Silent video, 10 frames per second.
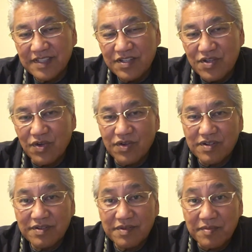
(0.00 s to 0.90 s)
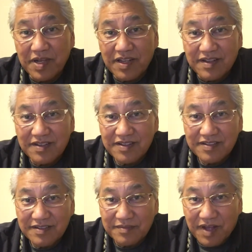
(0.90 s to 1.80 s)
So, Camilla,
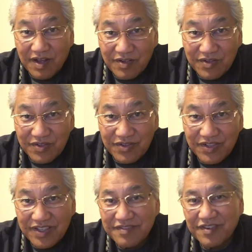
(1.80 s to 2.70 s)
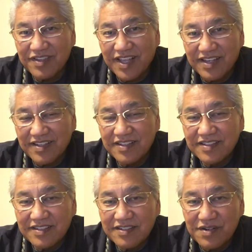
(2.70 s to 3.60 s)
mahalo nui for that
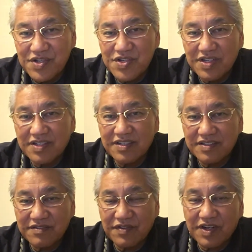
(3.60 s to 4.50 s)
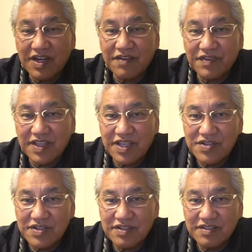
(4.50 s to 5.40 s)
question and for
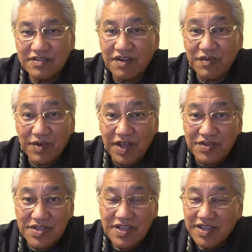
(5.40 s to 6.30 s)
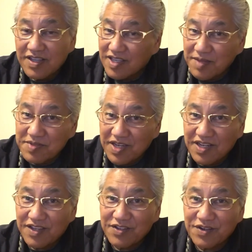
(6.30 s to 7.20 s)
clarification. To everyone else, keep
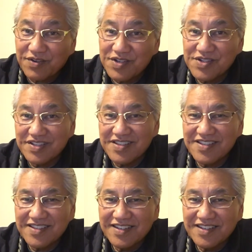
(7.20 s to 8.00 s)
sending in your questions.